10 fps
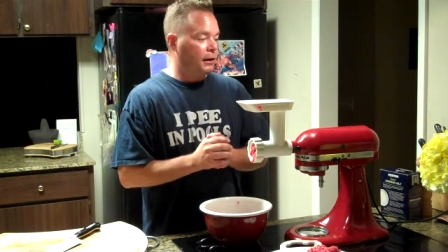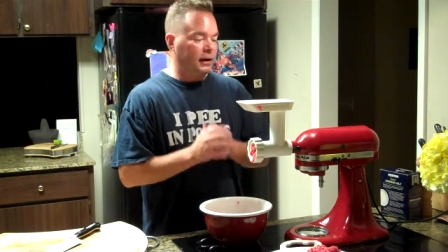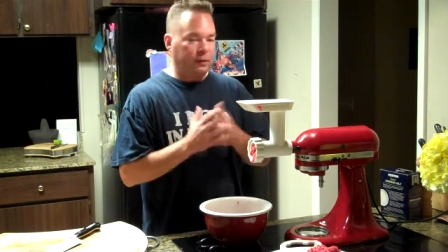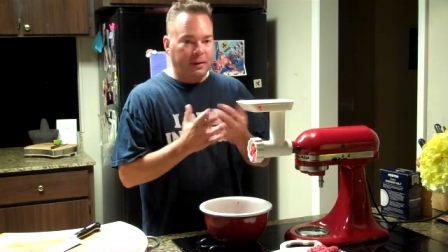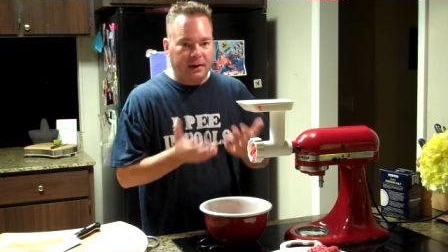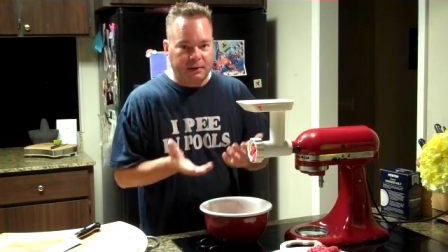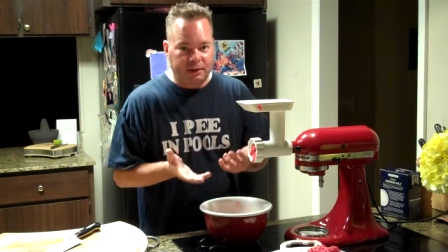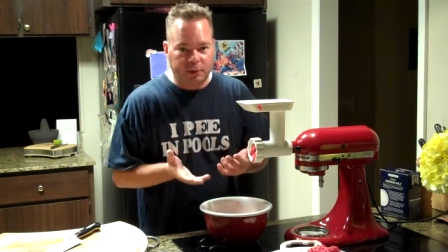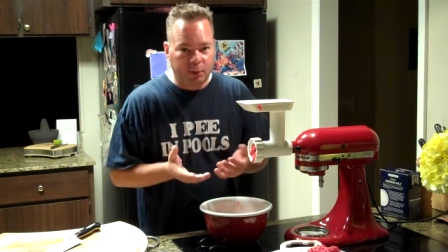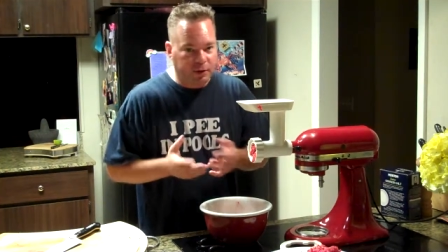And everybody has
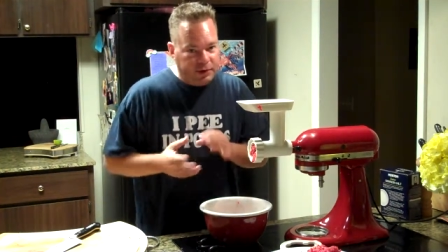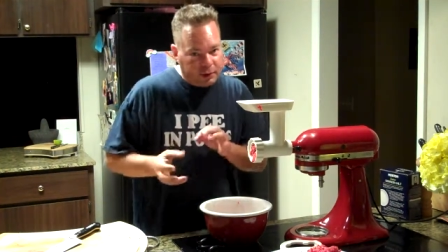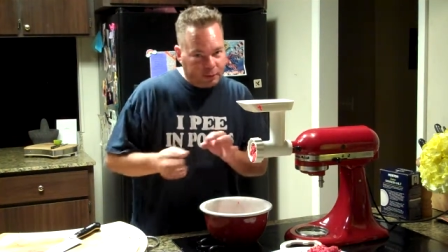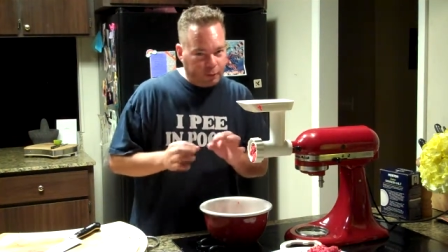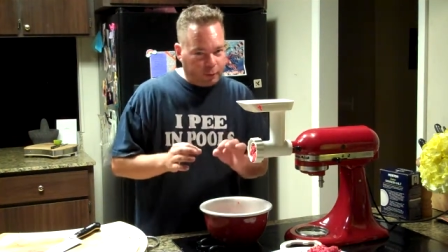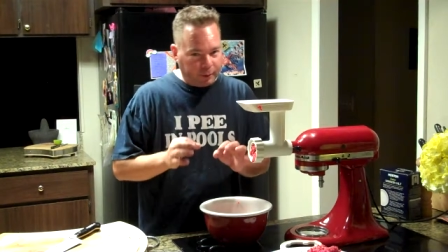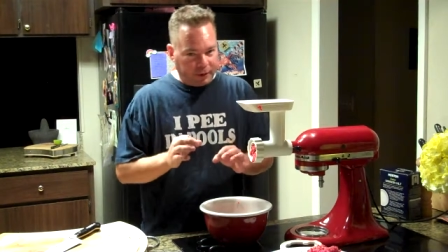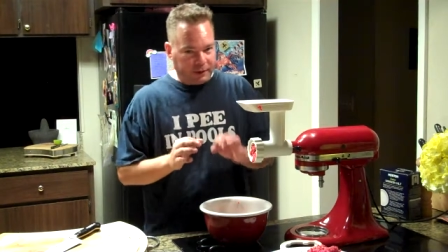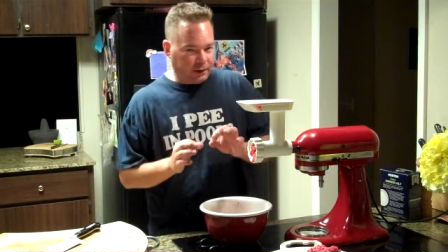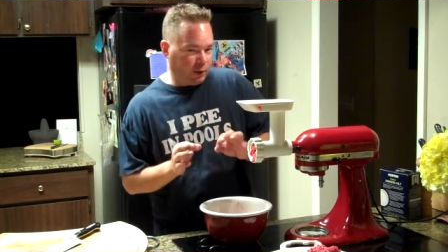a super secret
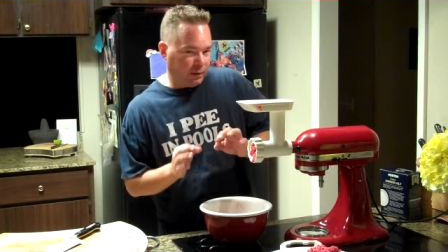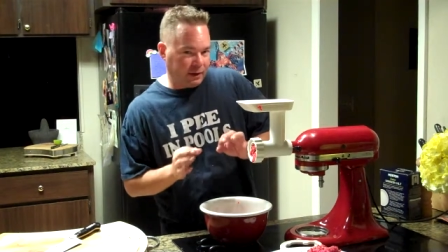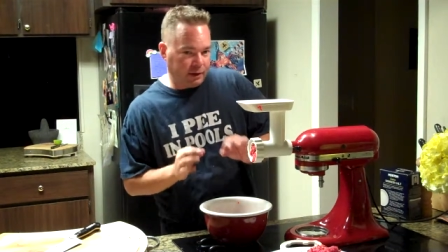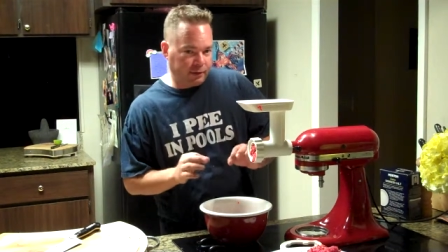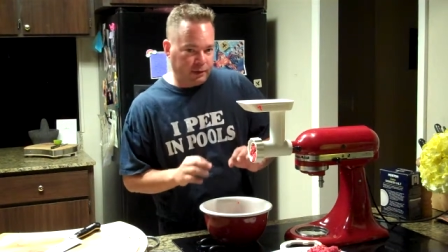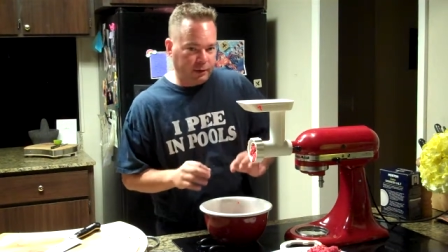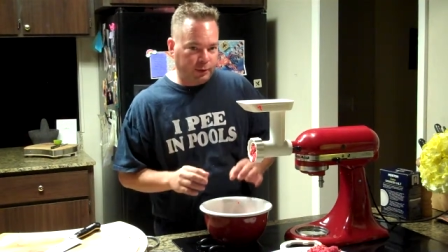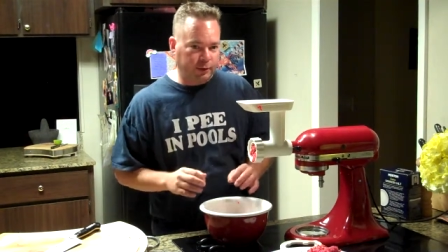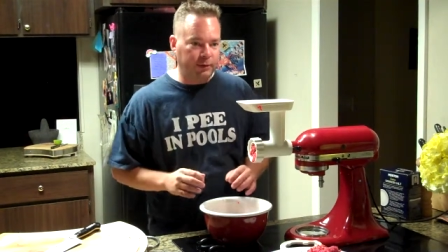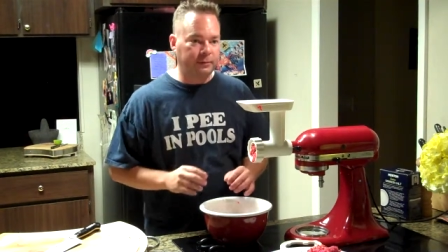formula that nobody else
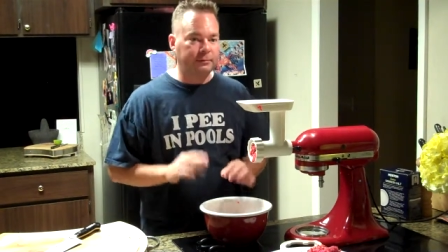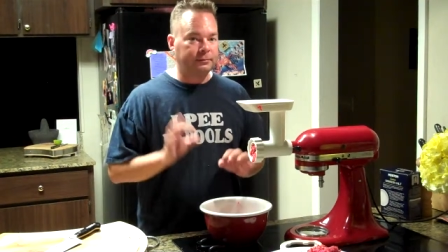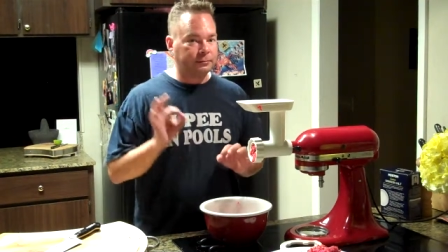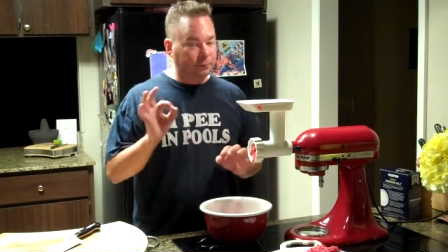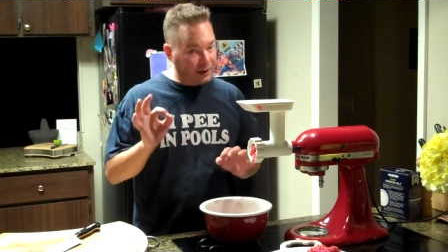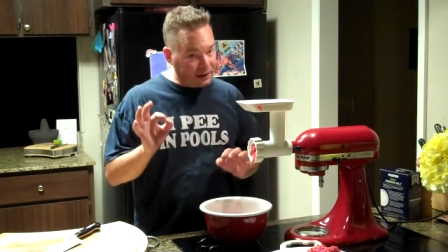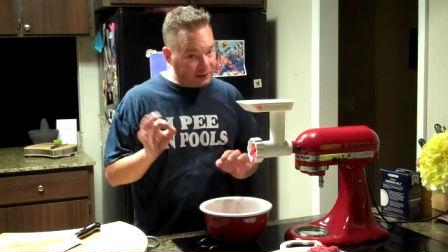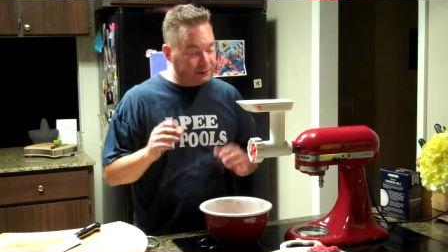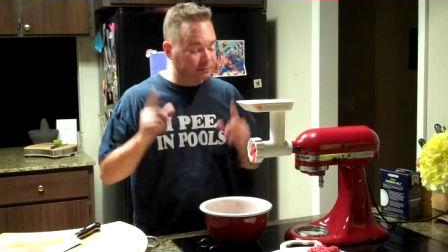knows, right?